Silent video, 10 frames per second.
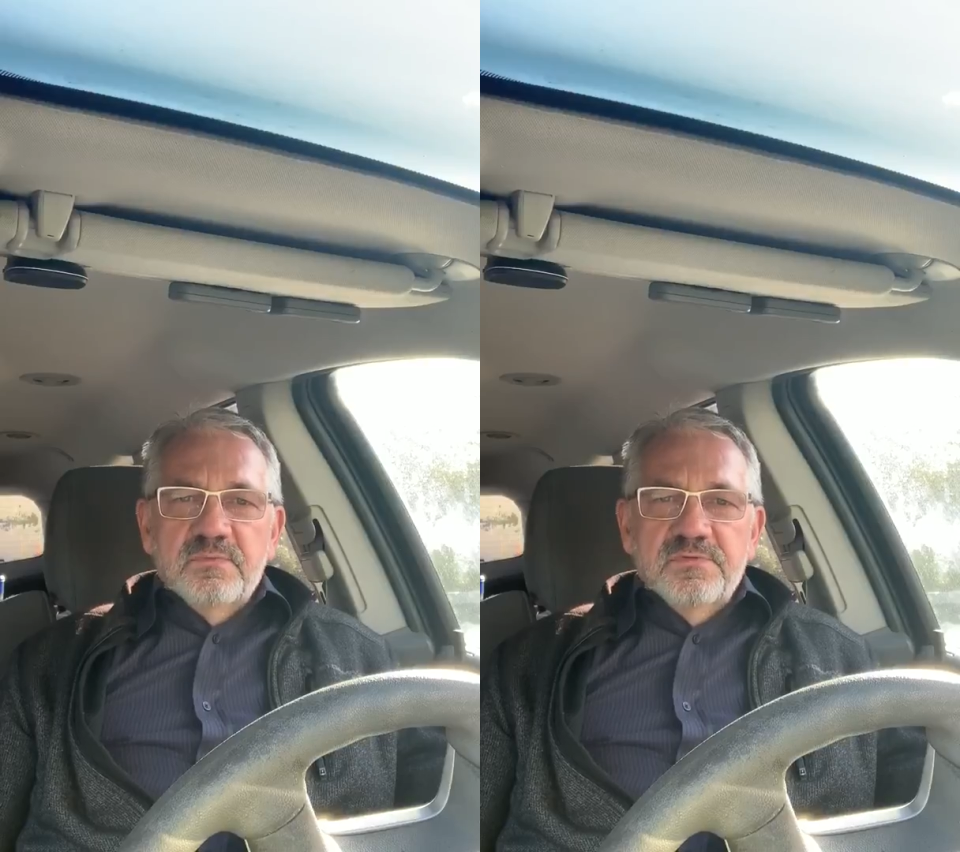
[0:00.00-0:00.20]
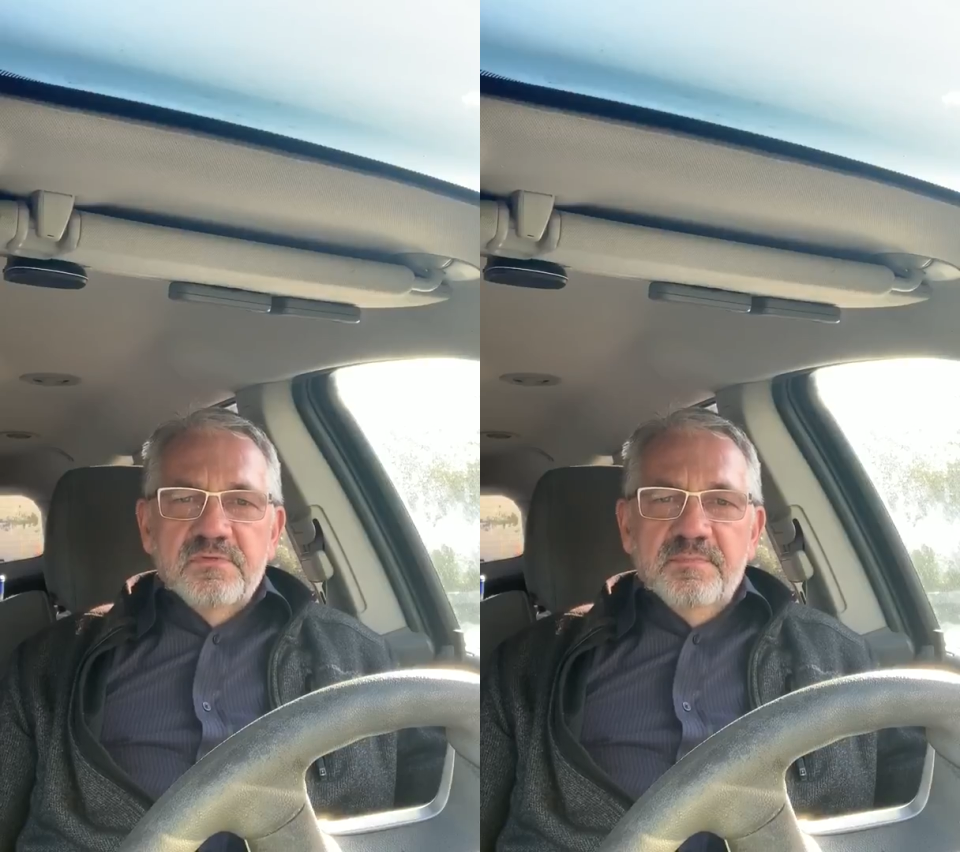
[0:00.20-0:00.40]

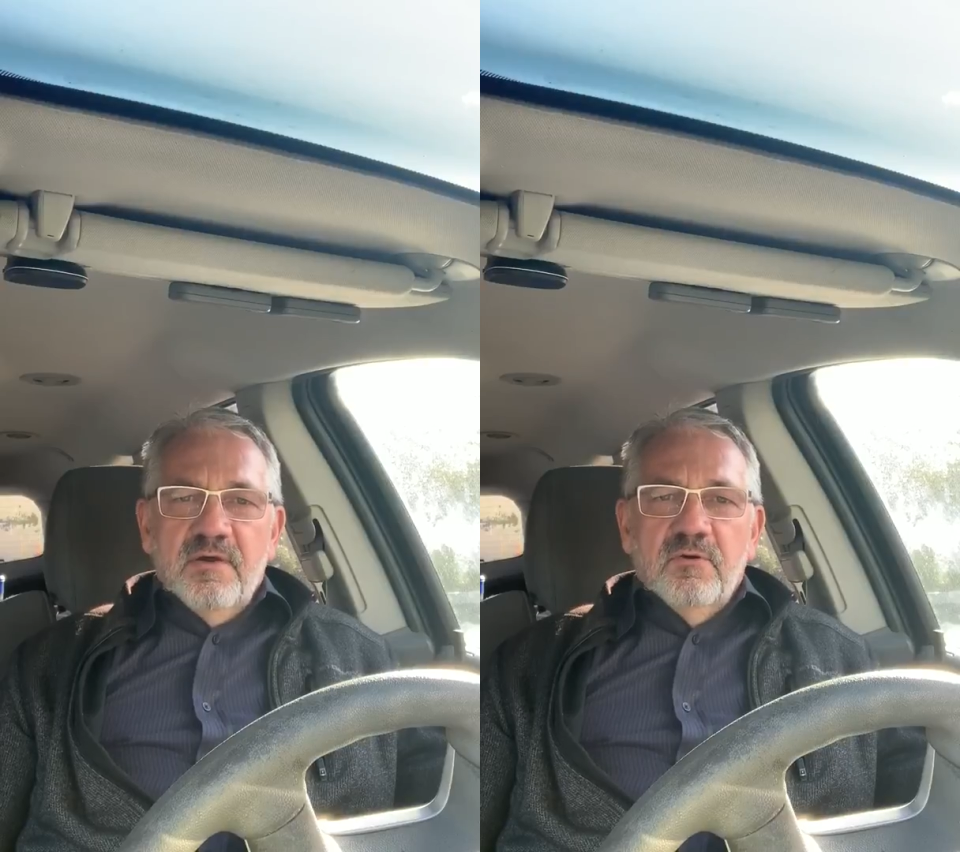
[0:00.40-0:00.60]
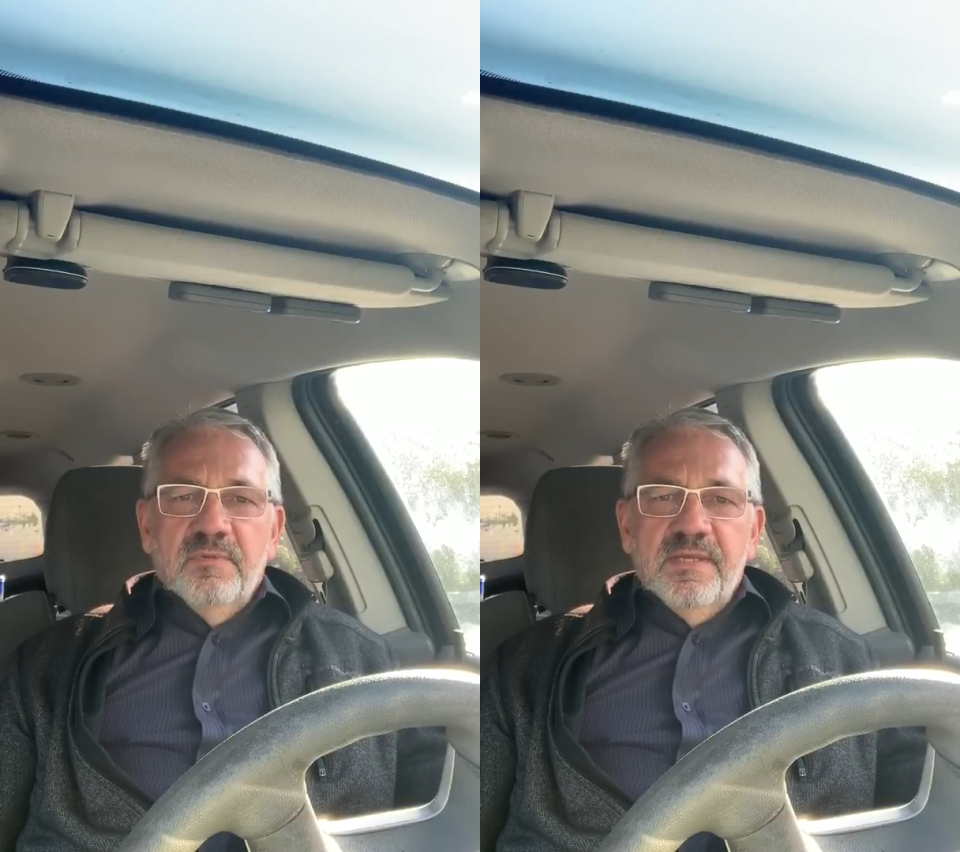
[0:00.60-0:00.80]
with some
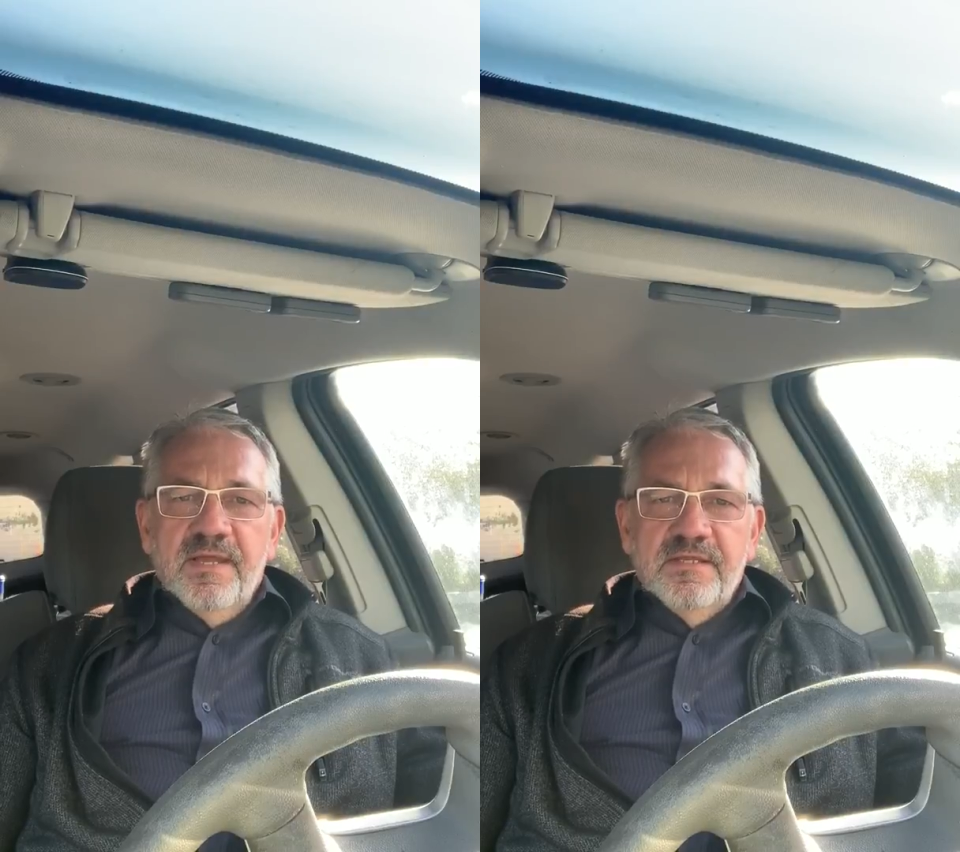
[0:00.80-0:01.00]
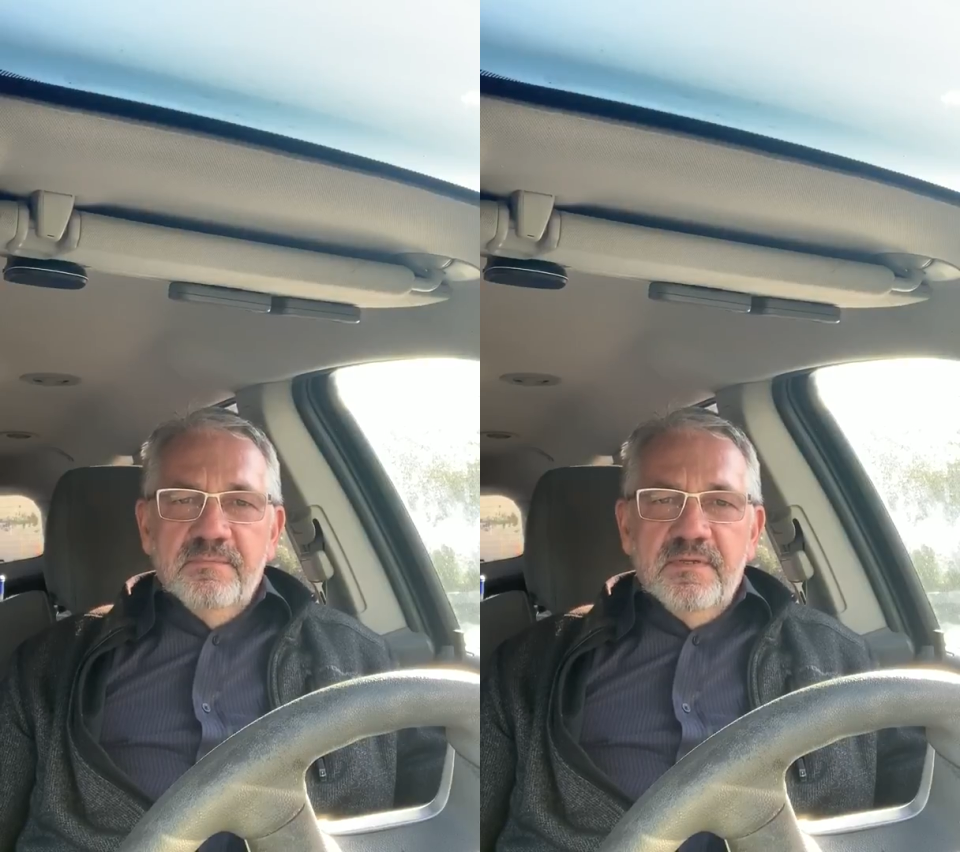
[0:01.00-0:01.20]
power play
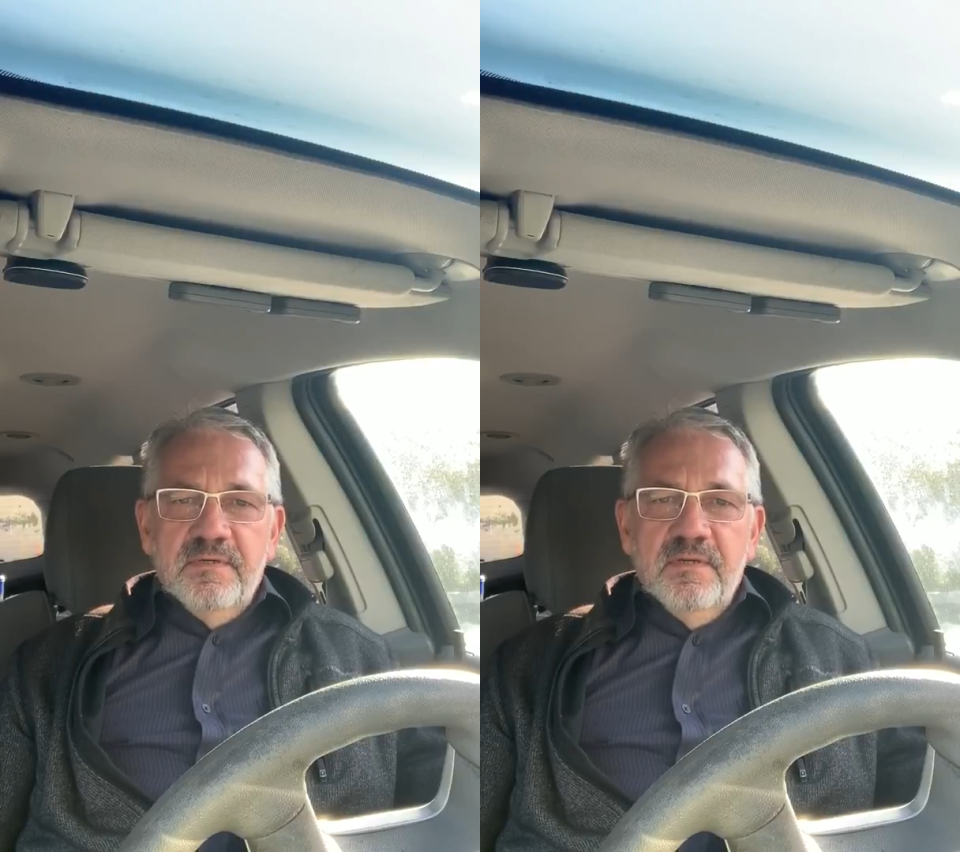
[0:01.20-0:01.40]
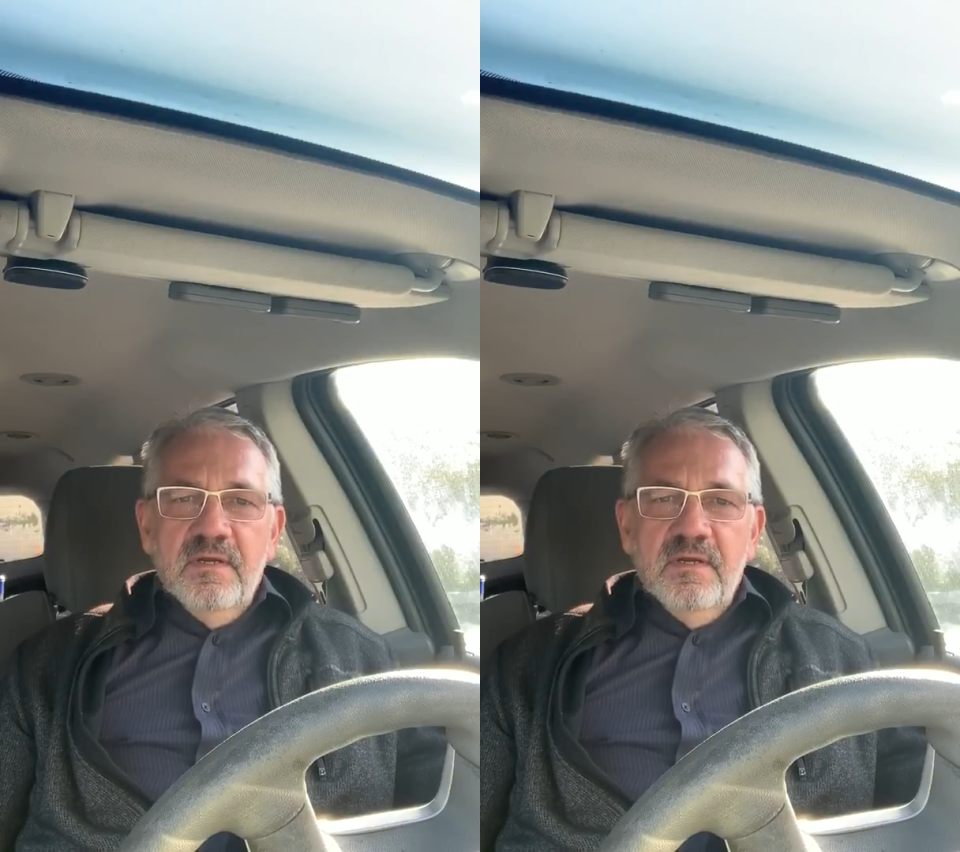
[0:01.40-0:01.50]
acumen